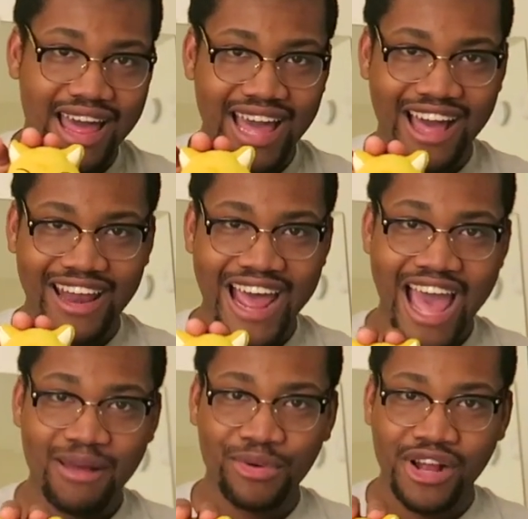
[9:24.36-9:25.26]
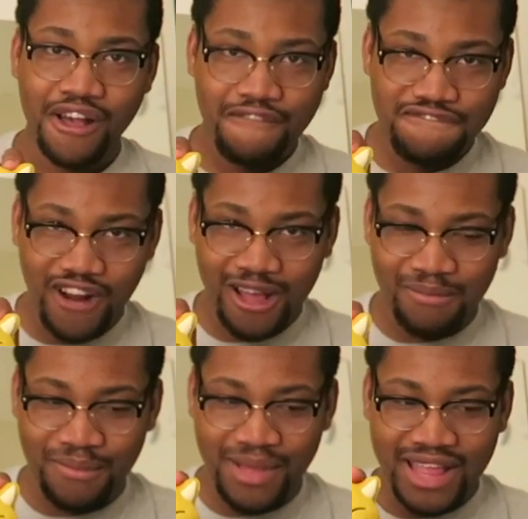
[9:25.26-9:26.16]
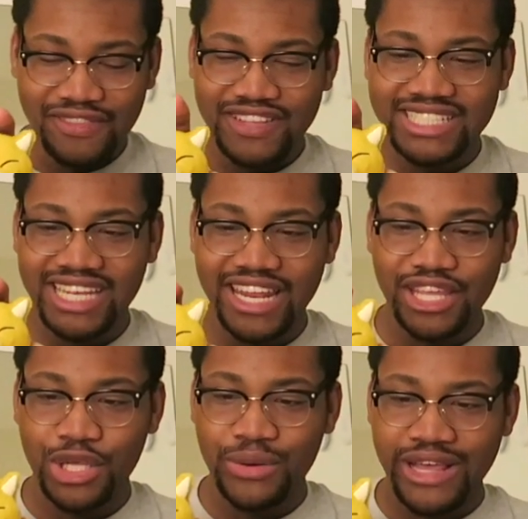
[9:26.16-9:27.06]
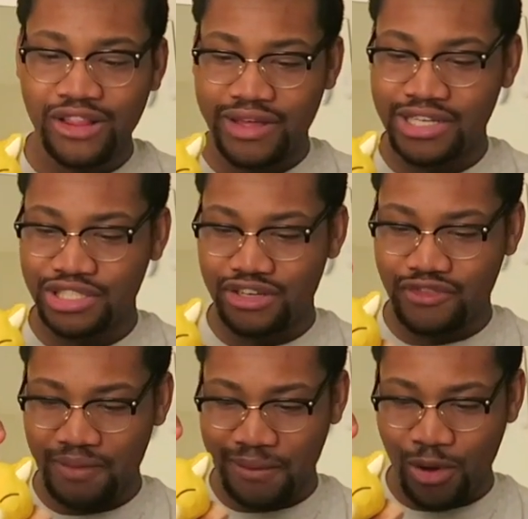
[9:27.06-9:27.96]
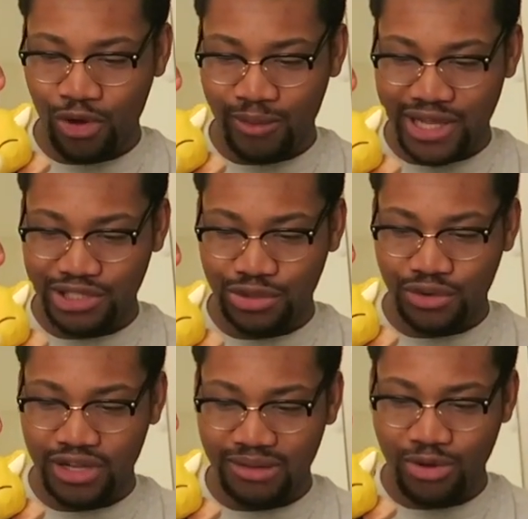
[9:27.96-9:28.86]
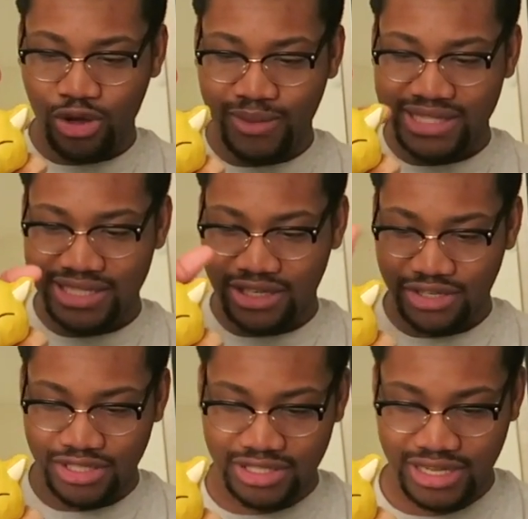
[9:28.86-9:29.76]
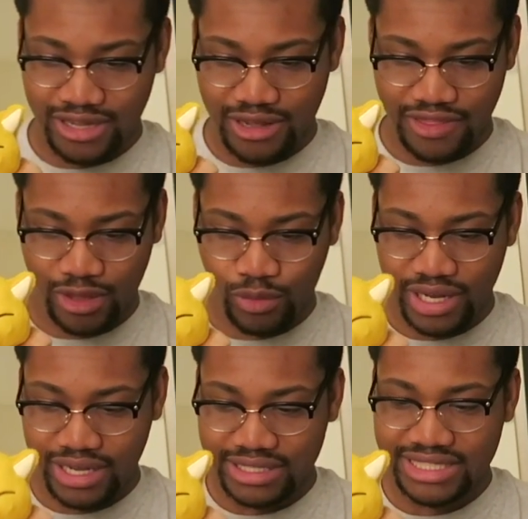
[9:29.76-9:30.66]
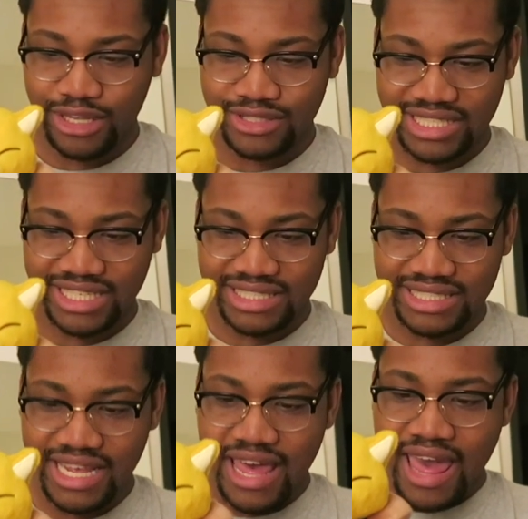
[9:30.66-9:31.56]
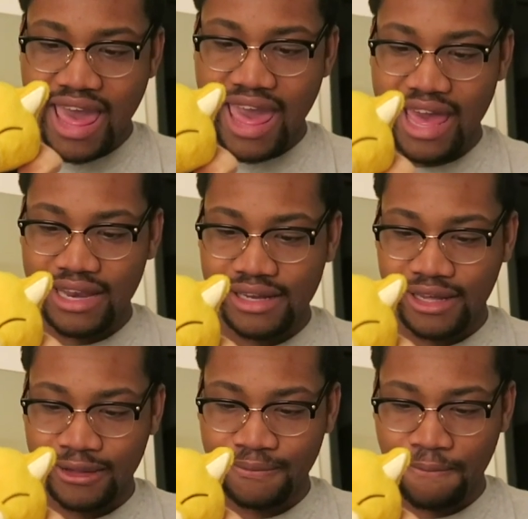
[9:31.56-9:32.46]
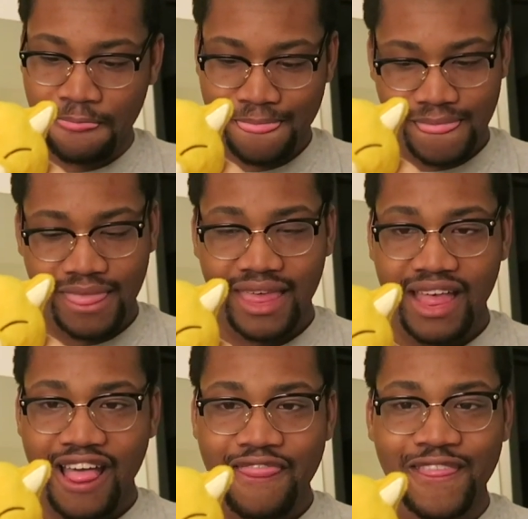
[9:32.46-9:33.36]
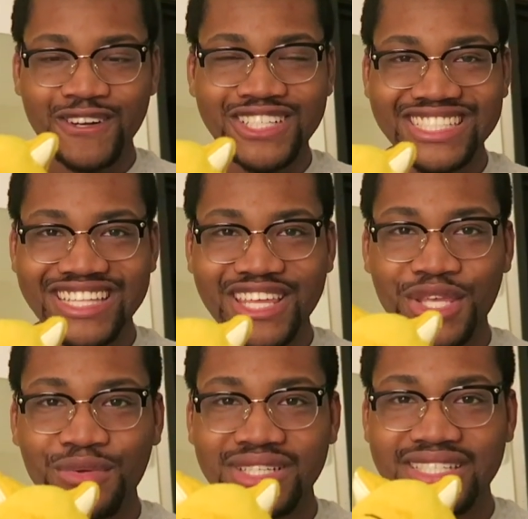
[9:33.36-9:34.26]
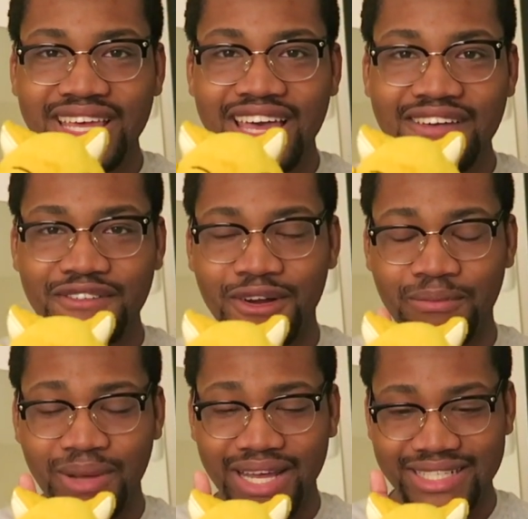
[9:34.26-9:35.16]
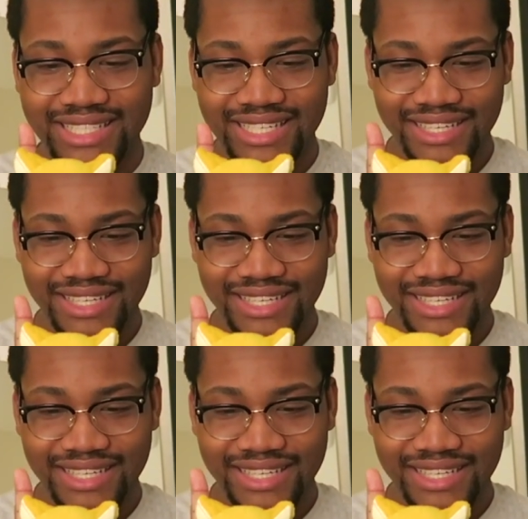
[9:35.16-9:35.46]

I got an Abra from the Sitting Cutie collection from the Pokemon store. The Pokemon Center is, I think, what sells these. And they're just the cutest thing ever, but